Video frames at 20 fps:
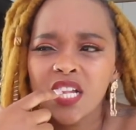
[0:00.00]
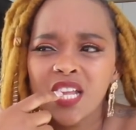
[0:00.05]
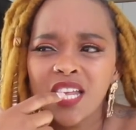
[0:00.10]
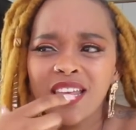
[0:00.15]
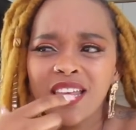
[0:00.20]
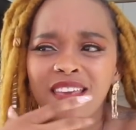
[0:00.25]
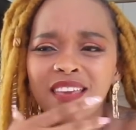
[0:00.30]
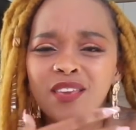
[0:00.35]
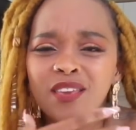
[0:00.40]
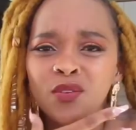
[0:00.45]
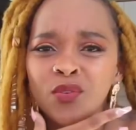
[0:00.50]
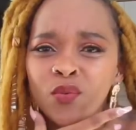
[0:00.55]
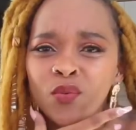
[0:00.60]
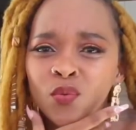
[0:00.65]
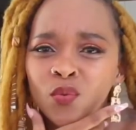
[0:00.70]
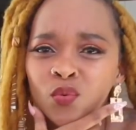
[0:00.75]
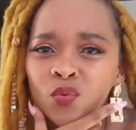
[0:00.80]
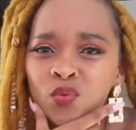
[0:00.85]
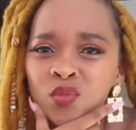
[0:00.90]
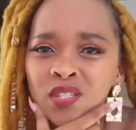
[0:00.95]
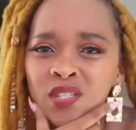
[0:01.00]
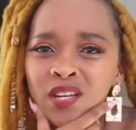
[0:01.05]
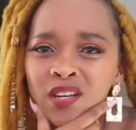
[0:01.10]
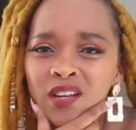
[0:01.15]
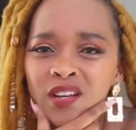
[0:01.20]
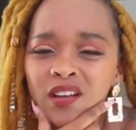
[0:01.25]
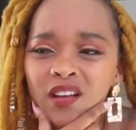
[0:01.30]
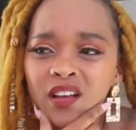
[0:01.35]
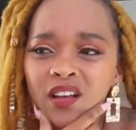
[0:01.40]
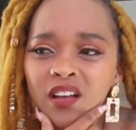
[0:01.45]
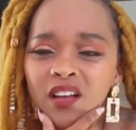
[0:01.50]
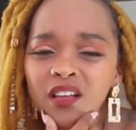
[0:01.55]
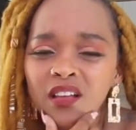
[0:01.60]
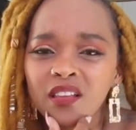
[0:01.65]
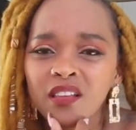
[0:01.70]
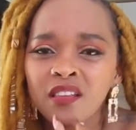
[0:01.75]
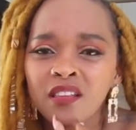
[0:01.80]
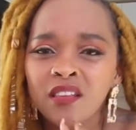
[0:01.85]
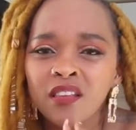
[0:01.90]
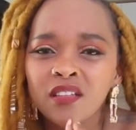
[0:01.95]
He used
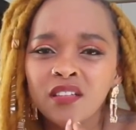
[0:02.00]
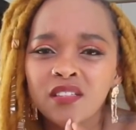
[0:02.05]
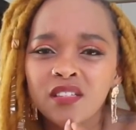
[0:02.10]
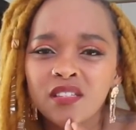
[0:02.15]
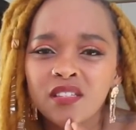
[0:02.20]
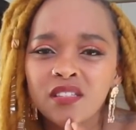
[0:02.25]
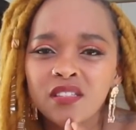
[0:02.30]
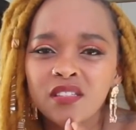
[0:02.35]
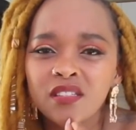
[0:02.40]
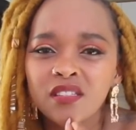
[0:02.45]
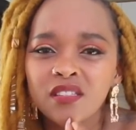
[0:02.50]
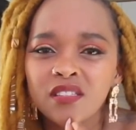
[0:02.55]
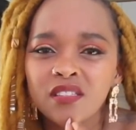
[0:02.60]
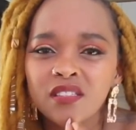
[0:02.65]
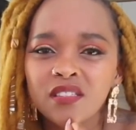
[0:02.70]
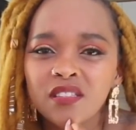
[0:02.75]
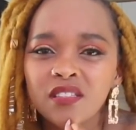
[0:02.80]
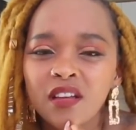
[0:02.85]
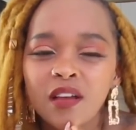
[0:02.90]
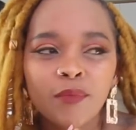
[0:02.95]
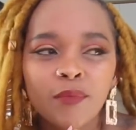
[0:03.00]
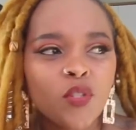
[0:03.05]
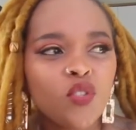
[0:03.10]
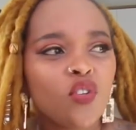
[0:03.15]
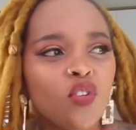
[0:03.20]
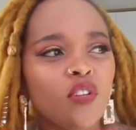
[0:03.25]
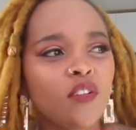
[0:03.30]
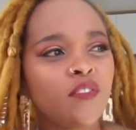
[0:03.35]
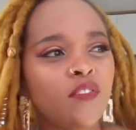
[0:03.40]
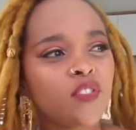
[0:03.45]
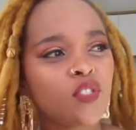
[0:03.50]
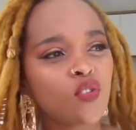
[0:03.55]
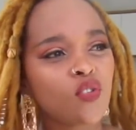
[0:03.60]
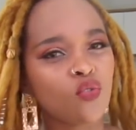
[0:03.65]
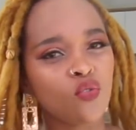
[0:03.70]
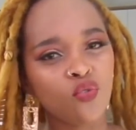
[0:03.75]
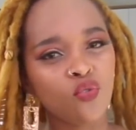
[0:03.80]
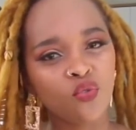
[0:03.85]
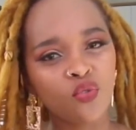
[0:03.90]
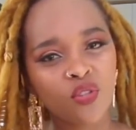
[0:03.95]
this. I'm not sure if it's a
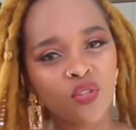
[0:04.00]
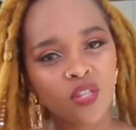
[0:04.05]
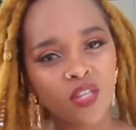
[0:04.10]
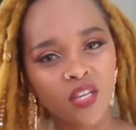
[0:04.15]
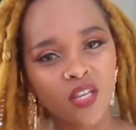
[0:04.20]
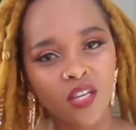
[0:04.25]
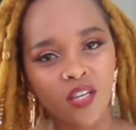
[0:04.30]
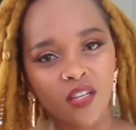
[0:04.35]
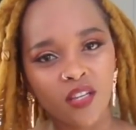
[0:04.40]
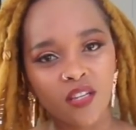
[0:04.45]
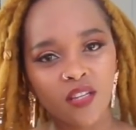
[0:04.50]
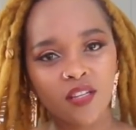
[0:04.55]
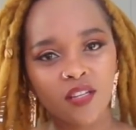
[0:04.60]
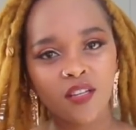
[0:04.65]
new thing.